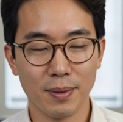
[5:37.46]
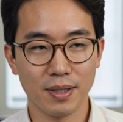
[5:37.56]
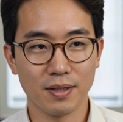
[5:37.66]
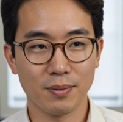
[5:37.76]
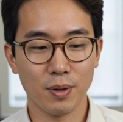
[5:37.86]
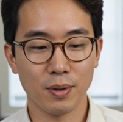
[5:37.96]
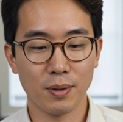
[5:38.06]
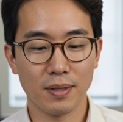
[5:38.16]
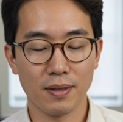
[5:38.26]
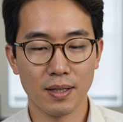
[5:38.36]
Picture small
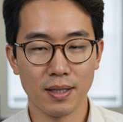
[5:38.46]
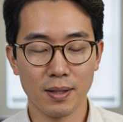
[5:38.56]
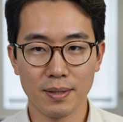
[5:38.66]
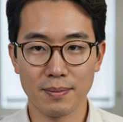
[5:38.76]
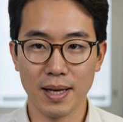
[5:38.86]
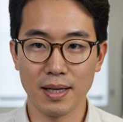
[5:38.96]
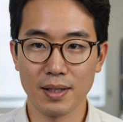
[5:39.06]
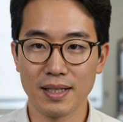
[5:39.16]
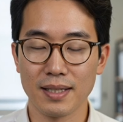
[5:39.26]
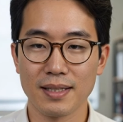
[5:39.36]
groups of early humans
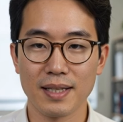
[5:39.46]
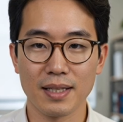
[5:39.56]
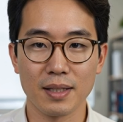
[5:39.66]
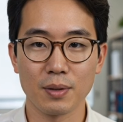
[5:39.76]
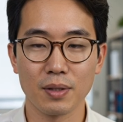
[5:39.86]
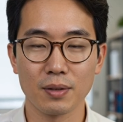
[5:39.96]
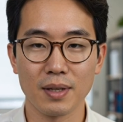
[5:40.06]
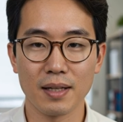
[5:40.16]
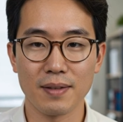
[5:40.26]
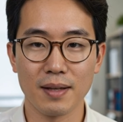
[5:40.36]
migrating steadily northward
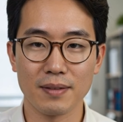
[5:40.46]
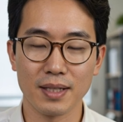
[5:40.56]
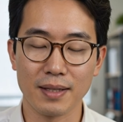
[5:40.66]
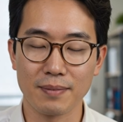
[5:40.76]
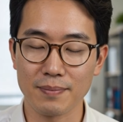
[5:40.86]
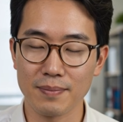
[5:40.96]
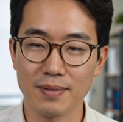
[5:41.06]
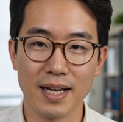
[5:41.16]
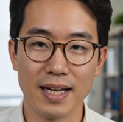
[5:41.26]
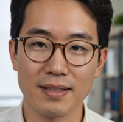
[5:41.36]
out of Africa,
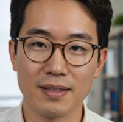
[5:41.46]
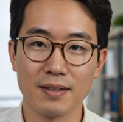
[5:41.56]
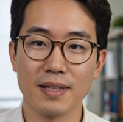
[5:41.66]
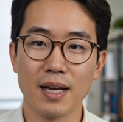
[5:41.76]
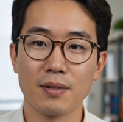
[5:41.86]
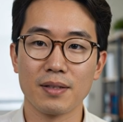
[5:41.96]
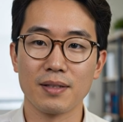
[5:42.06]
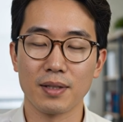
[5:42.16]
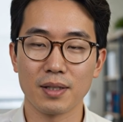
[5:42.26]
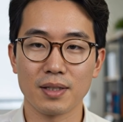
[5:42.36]
tens of thousands
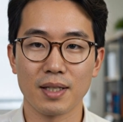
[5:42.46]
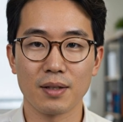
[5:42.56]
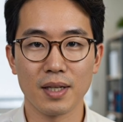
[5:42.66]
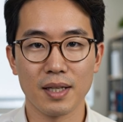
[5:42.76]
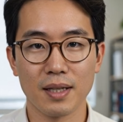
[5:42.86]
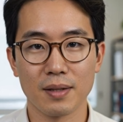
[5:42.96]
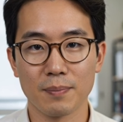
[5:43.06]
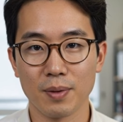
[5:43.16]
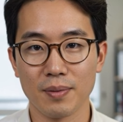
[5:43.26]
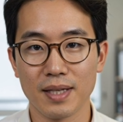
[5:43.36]
of years ago,
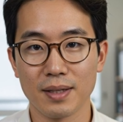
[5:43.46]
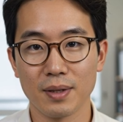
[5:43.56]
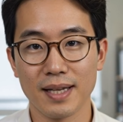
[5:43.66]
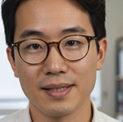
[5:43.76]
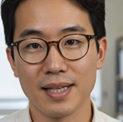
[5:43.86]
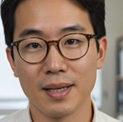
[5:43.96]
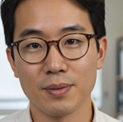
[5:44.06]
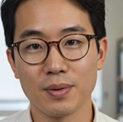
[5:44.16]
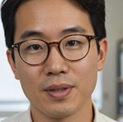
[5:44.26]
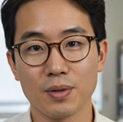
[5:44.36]
moving into
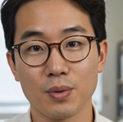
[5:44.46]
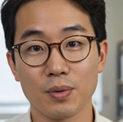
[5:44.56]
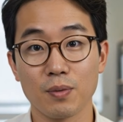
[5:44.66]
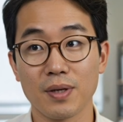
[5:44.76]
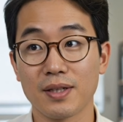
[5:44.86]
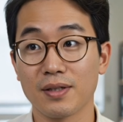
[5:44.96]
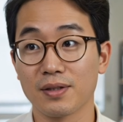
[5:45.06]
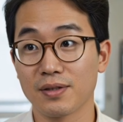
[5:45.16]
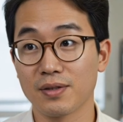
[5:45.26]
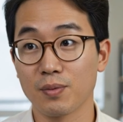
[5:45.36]
landscapes with shorter
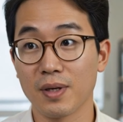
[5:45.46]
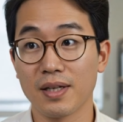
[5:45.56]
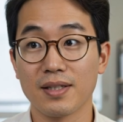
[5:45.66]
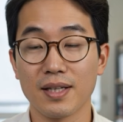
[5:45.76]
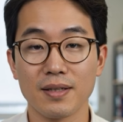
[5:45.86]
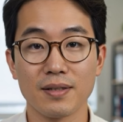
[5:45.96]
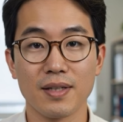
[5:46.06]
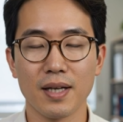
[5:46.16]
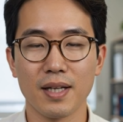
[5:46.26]
winters, weaker sun,